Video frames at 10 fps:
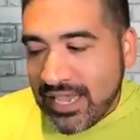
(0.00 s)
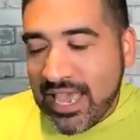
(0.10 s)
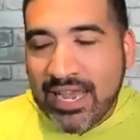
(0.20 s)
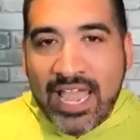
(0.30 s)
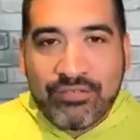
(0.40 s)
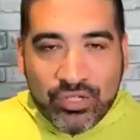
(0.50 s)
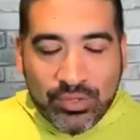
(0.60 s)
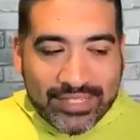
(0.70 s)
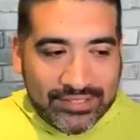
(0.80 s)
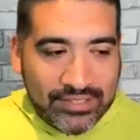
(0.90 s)
And I have 2
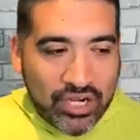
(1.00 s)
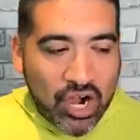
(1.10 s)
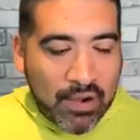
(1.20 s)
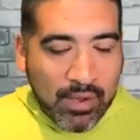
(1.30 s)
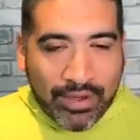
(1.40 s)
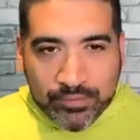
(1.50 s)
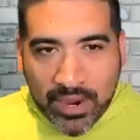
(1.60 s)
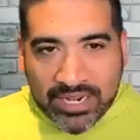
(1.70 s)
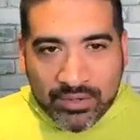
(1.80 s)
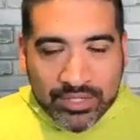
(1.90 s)
kids in the car. My wife's
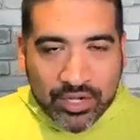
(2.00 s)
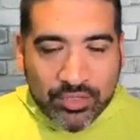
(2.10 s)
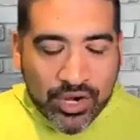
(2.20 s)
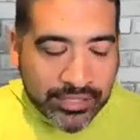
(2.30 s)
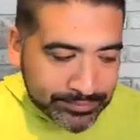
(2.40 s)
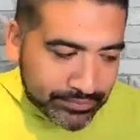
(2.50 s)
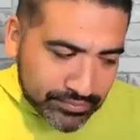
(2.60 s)
pregnant with our third.